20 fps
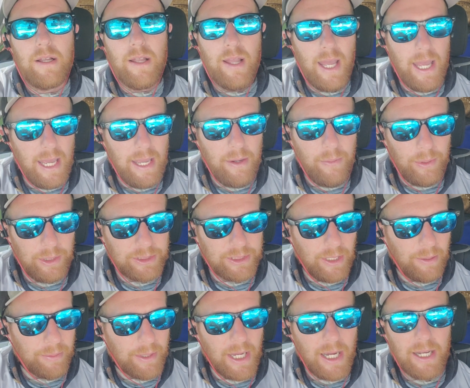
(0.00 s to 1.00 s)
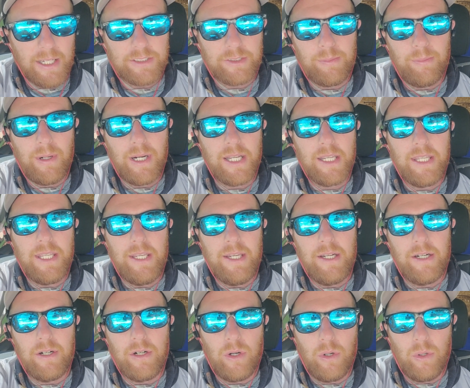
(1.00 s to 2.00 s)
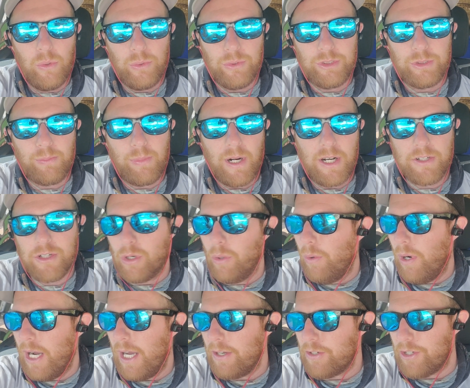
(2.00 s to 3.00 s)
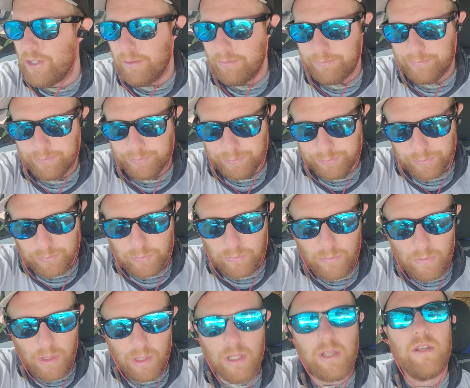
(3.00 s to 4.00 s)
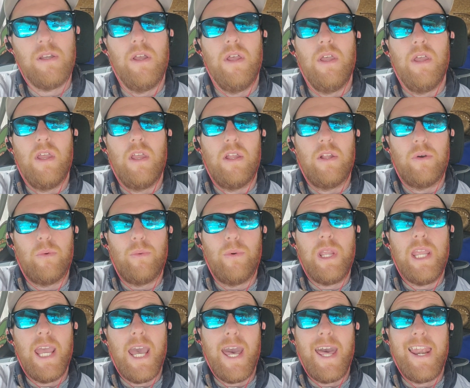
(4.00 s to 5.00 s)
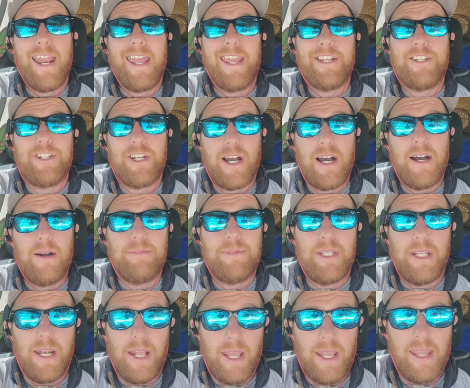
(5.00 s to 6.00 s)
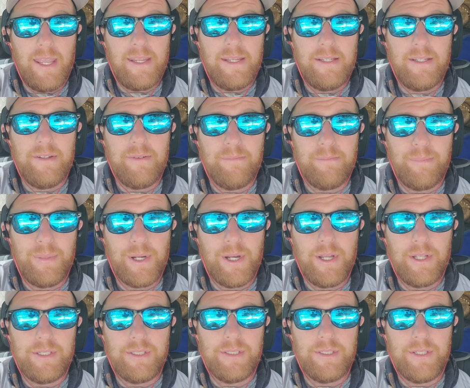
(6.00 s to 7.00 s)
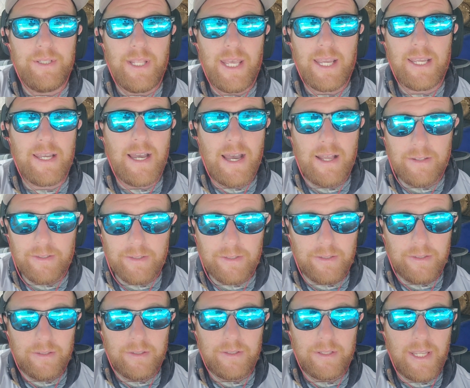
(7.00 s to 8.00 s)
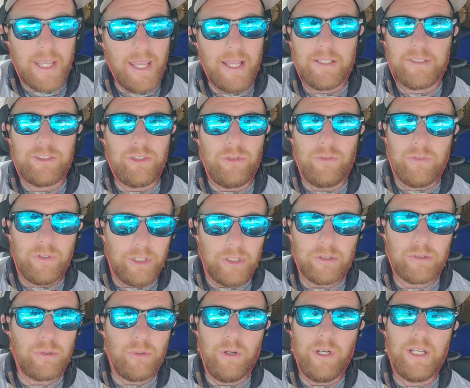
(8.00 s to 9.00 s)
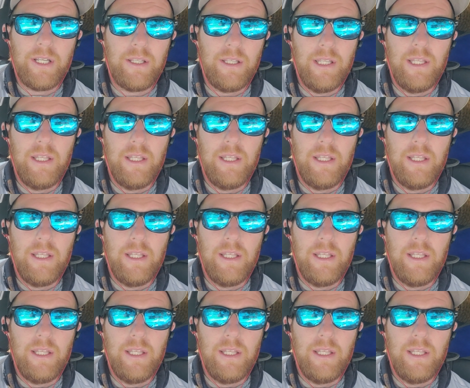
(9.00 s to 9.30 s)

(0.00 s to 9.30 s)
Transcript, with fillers: Hey, what's up guys? Mike here, Oleyn's Pressure Washing. We had a job today, but that got canceled real quick.